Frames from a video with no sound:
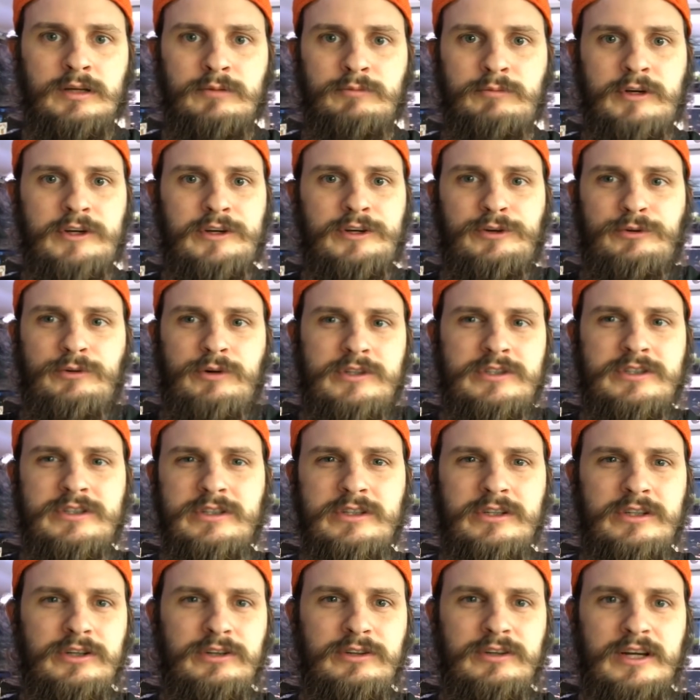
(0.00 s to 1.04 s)
But who wants to
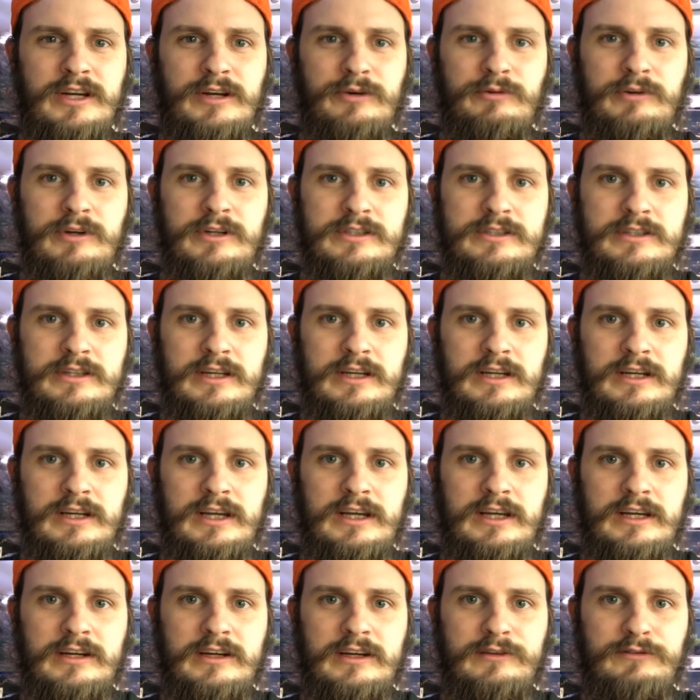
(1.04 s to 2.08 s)
do that when it's like
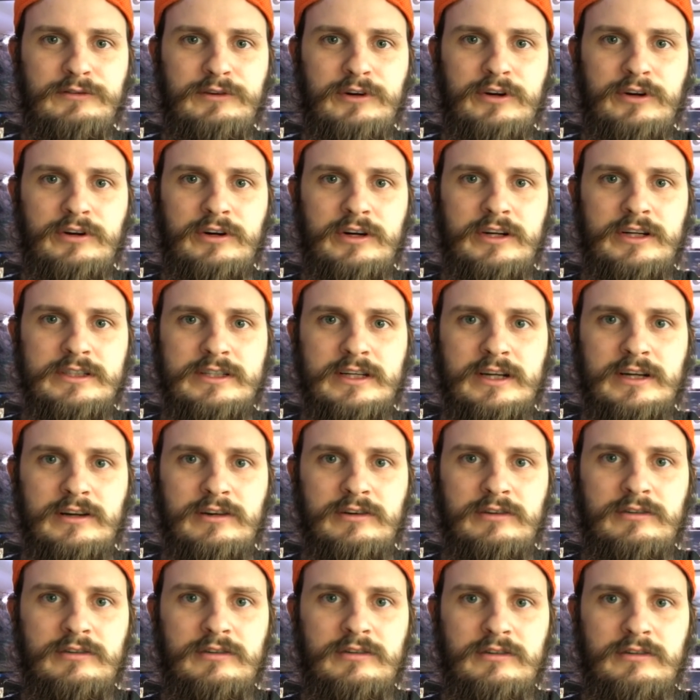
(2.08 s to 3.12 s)
negative degrees
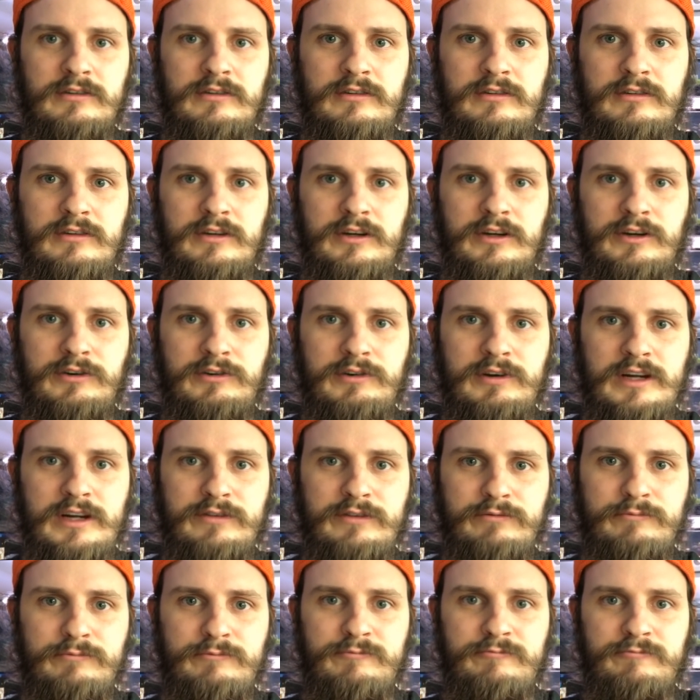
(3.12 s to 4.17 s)
out and you don't have
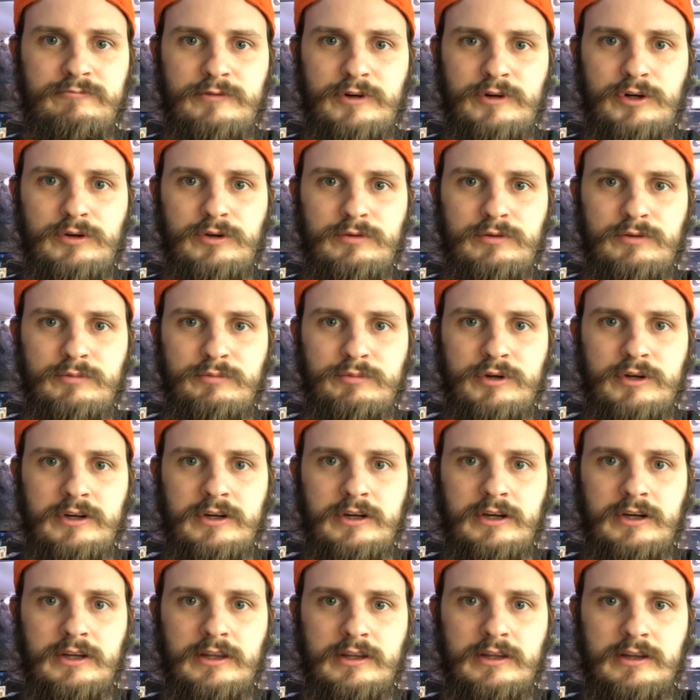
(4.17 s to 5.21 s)
room to put
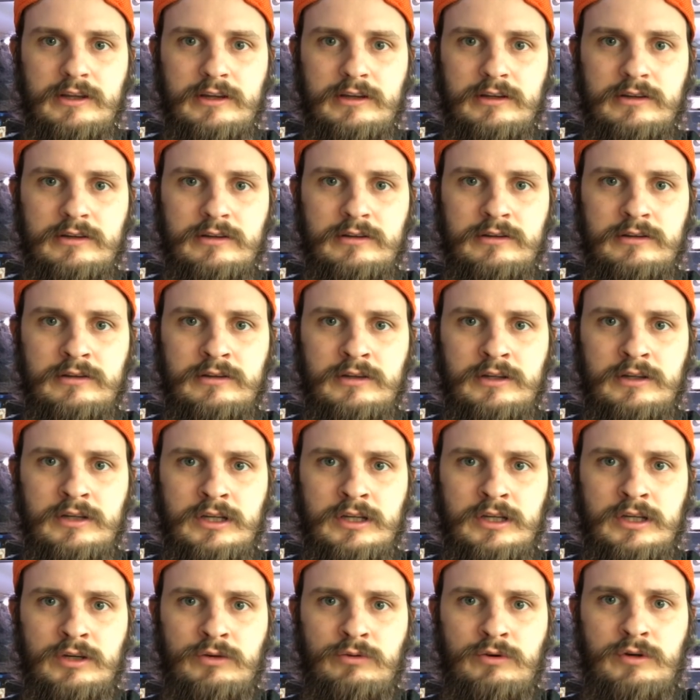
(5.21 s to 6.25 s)
anything?
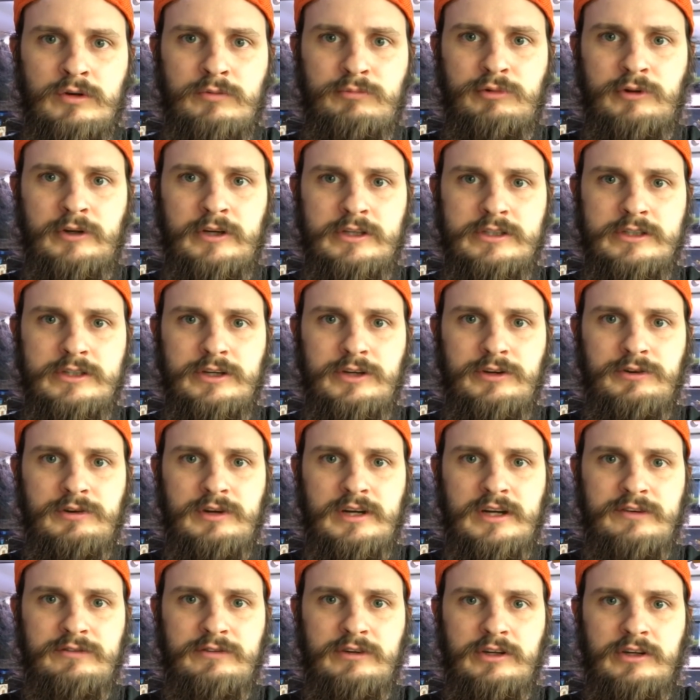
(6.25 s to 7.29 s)
What plants do you
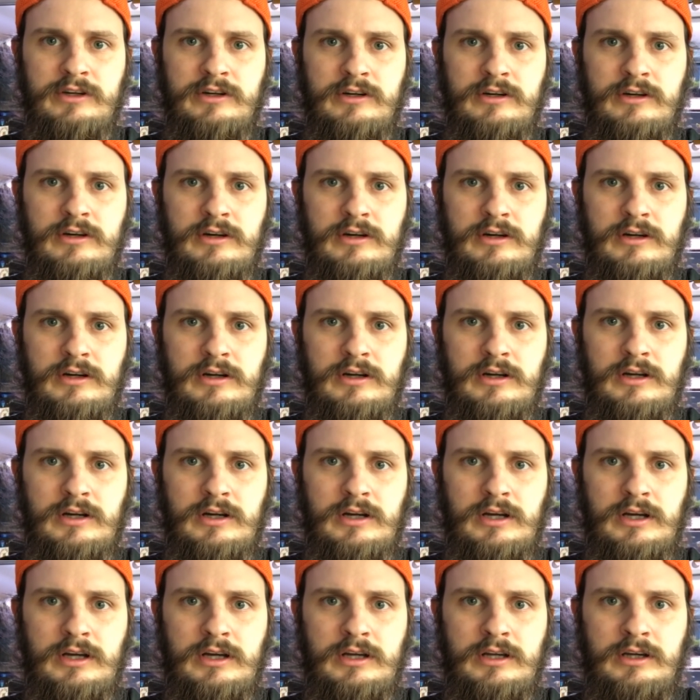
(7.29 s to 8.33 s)
have in your
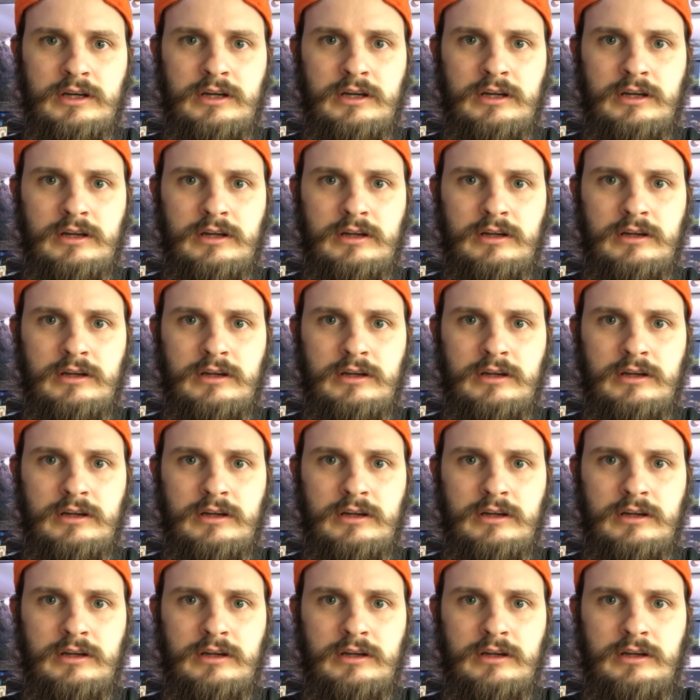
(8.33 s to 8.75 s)
un